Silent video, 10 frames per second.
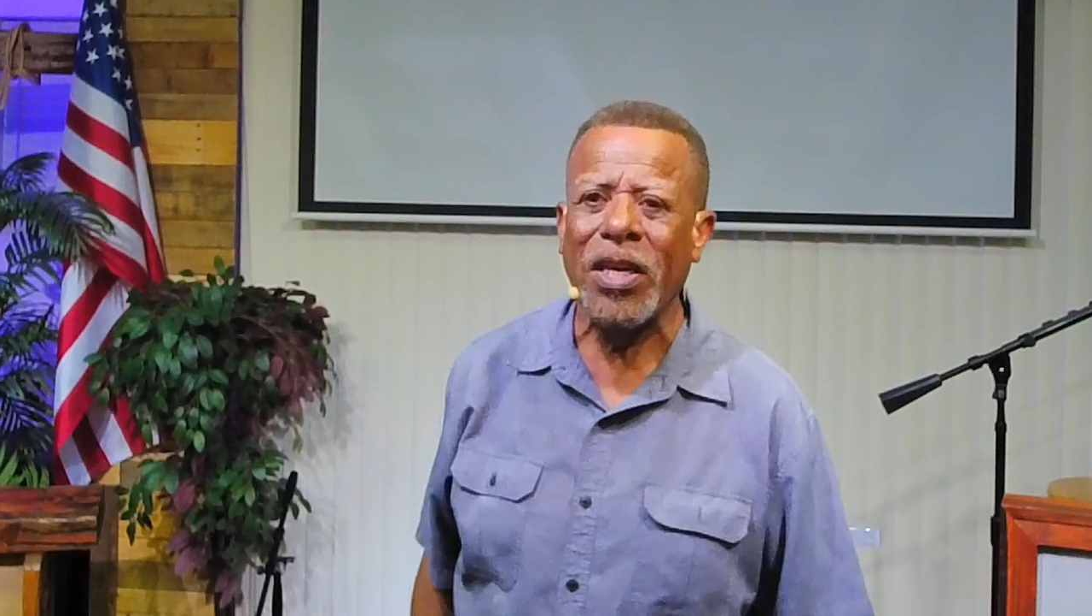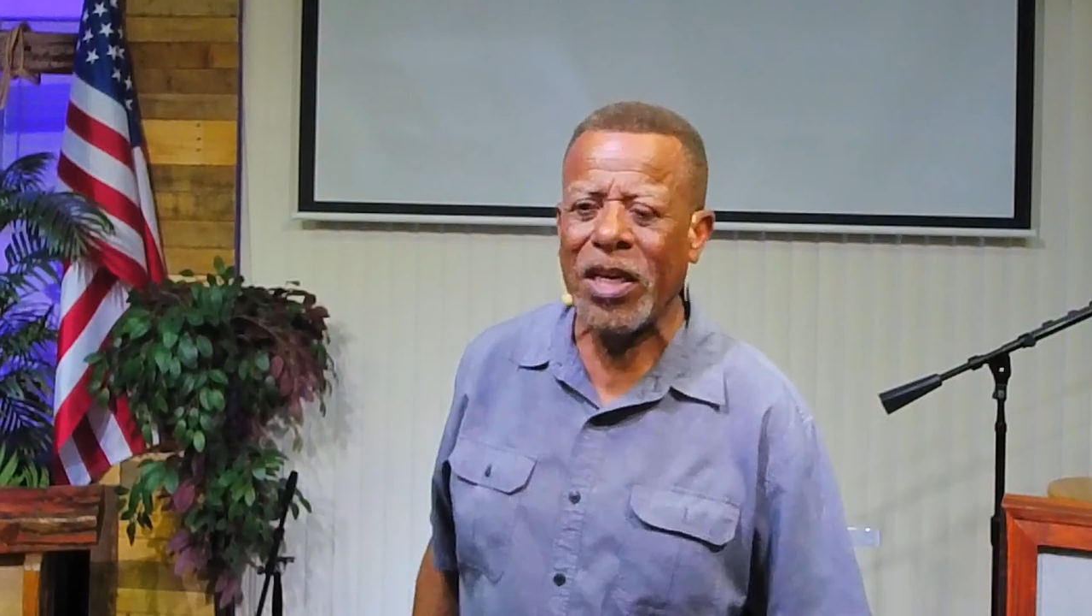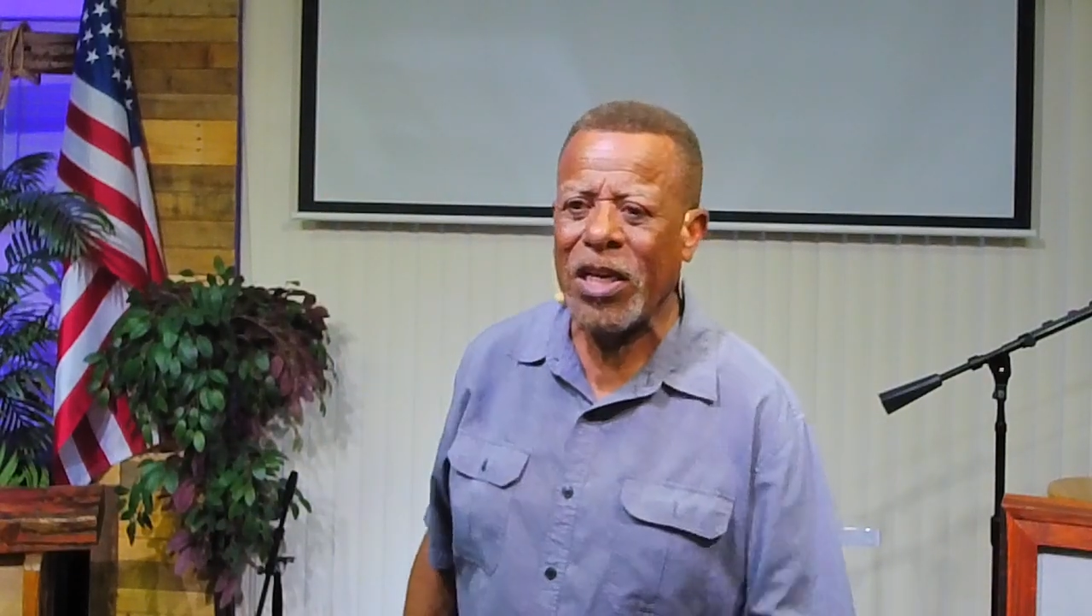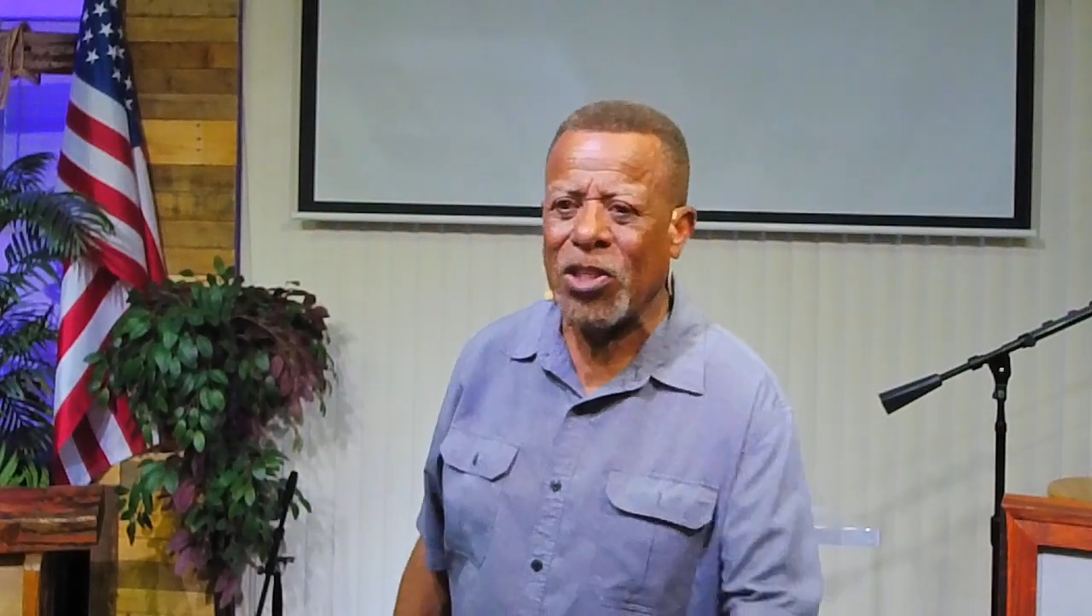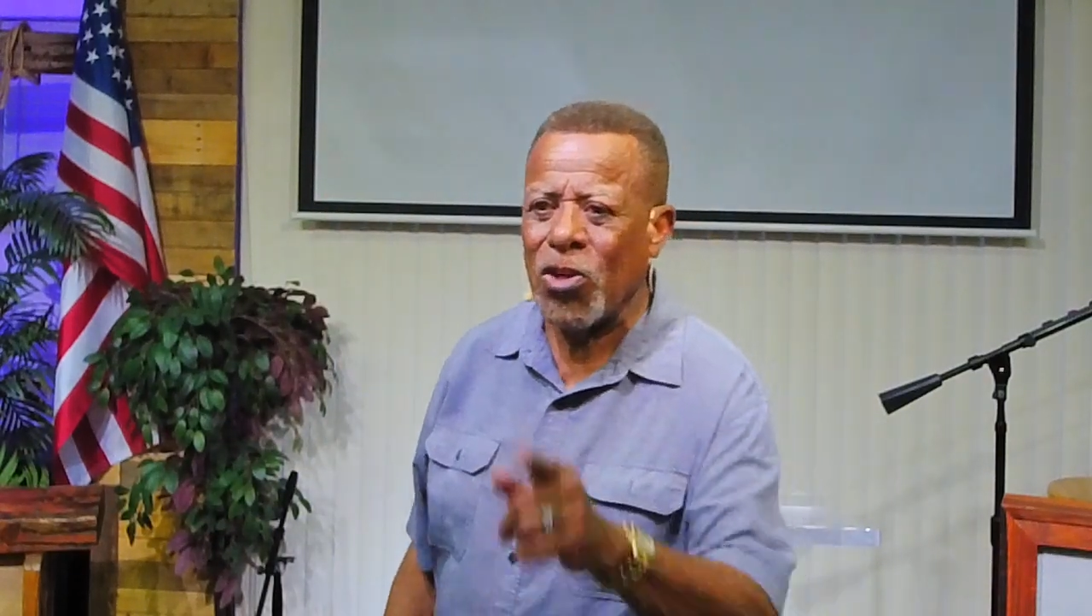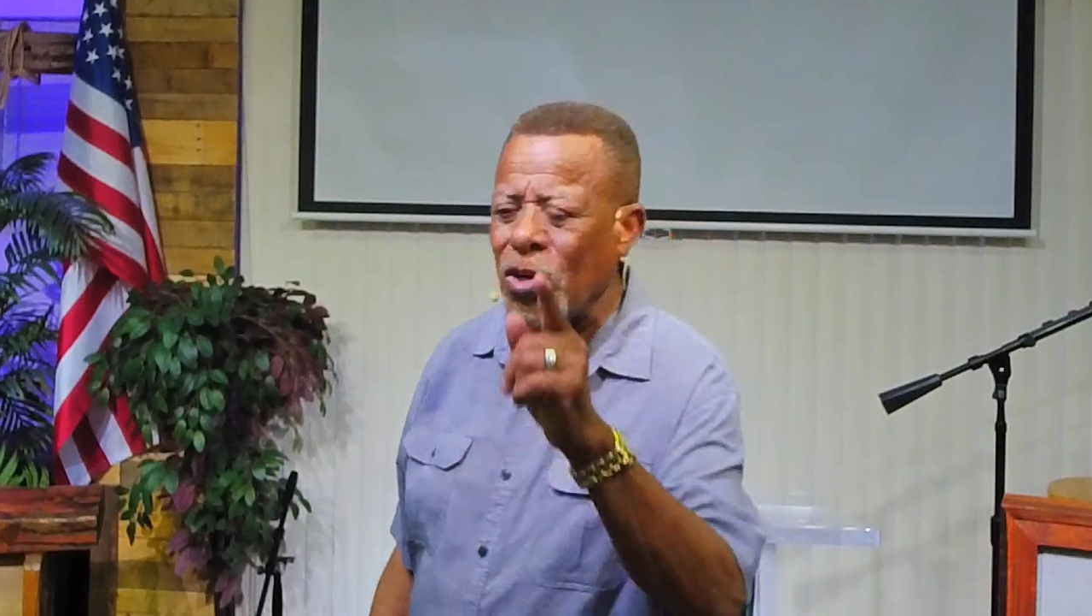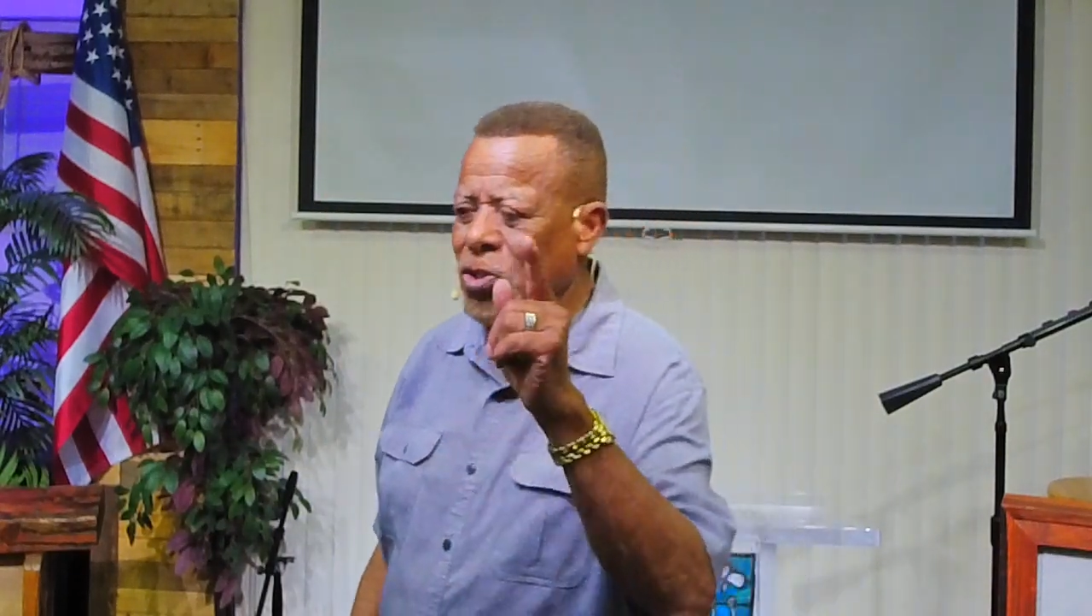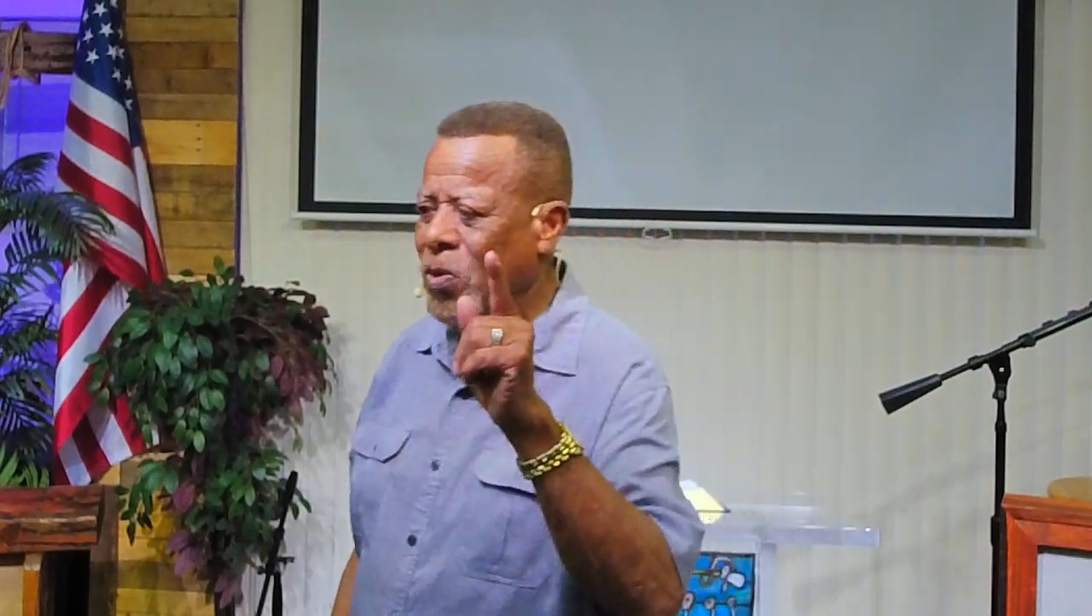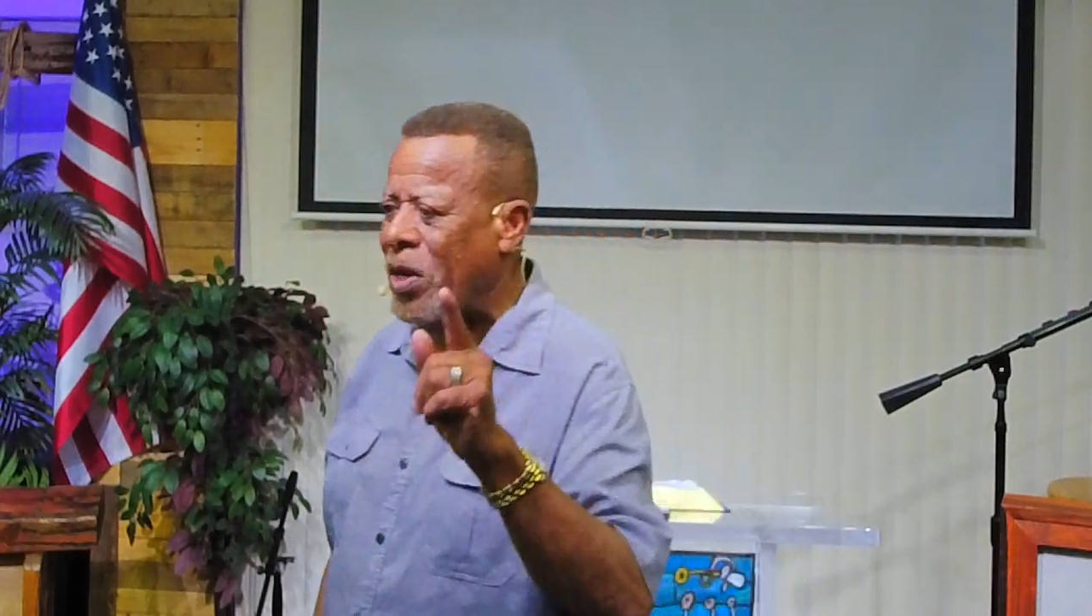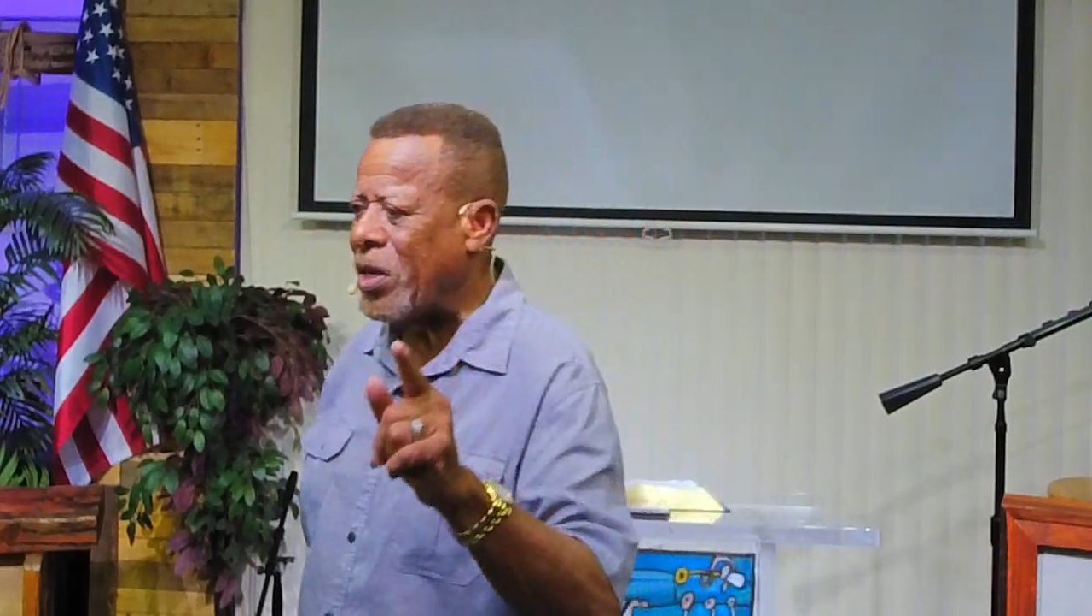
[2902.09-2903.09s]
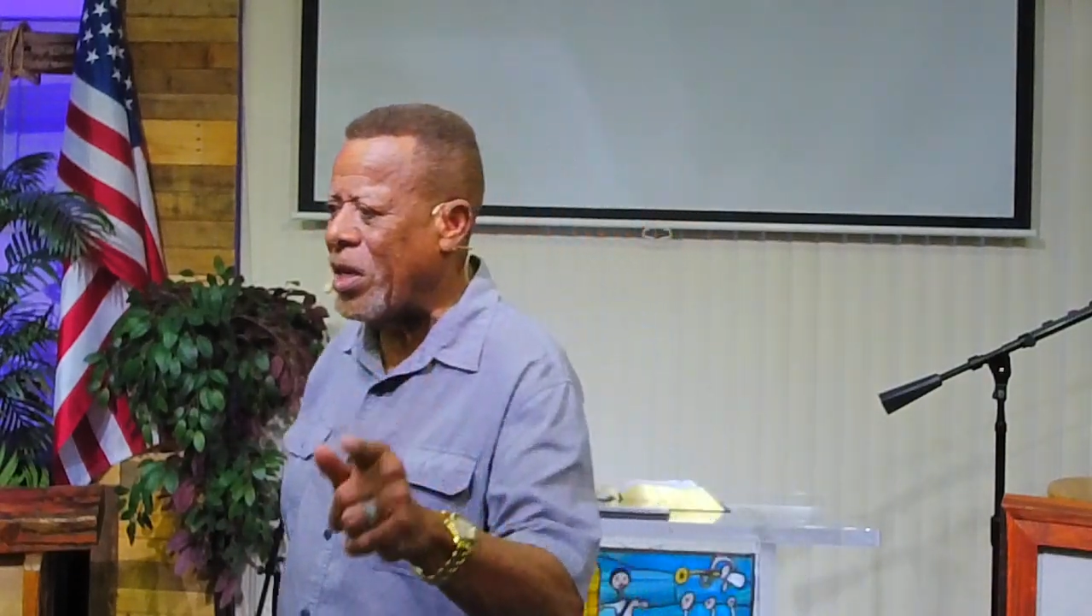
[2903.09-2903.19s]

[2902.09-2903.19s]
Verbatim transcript: he turns around